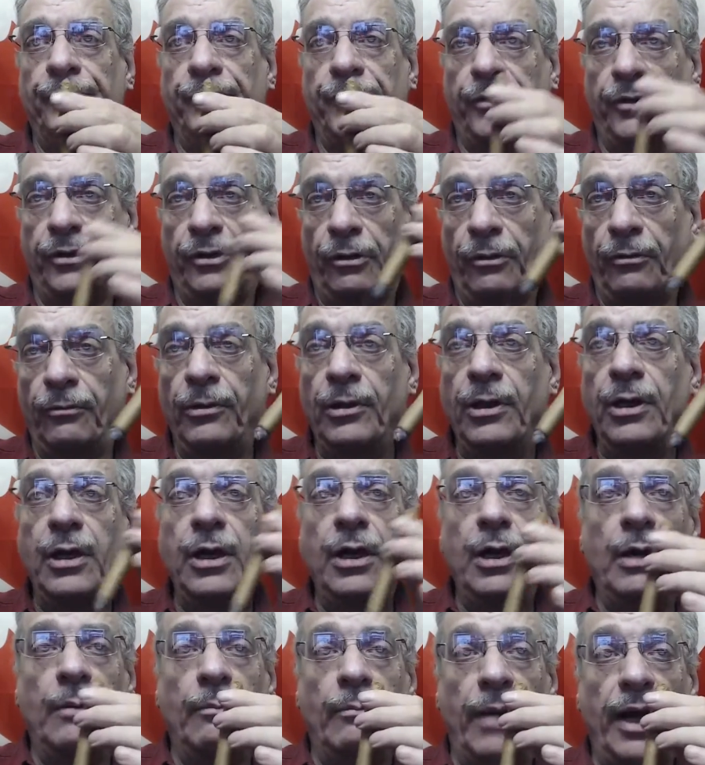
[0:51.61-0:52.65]
So
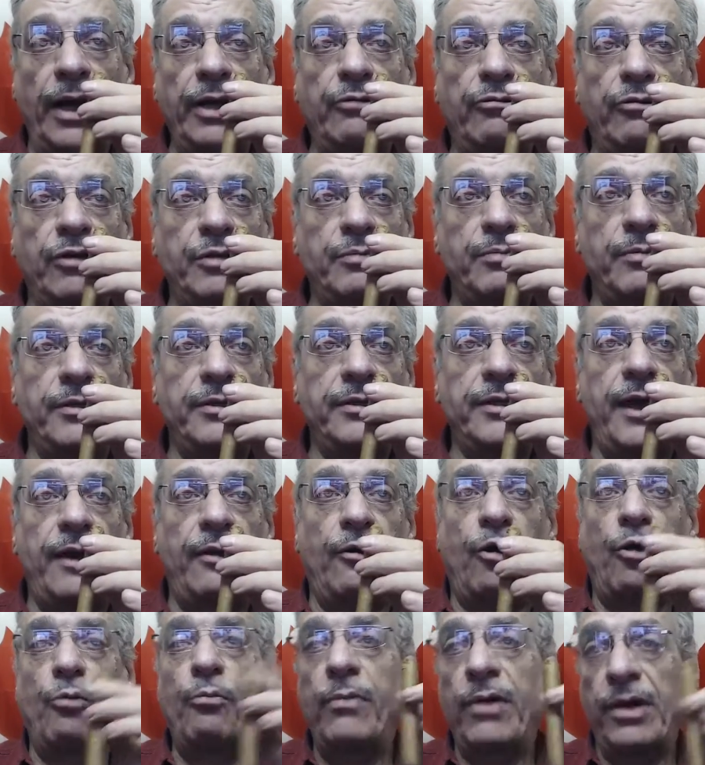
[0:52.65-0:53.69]
my Christmas at
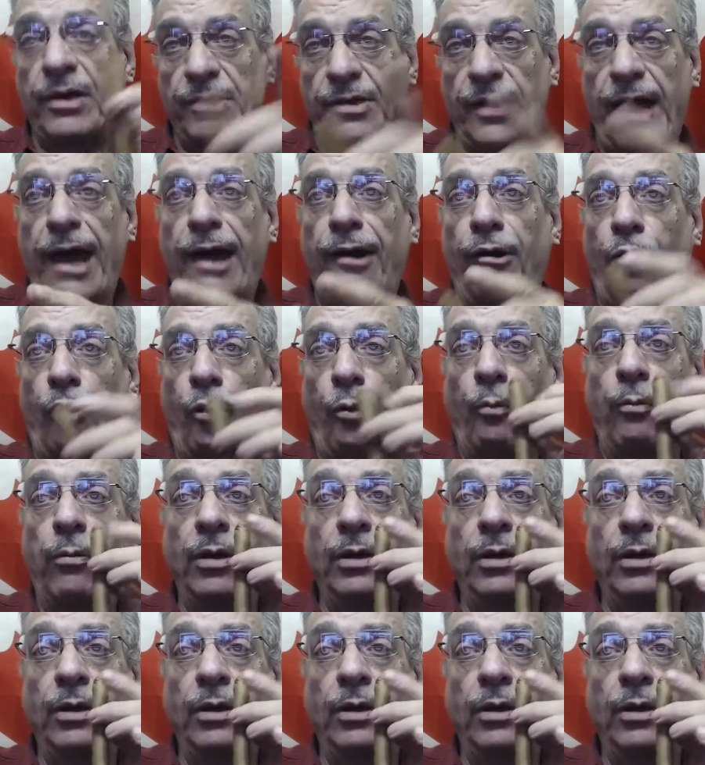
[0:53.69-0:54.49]
home is at home.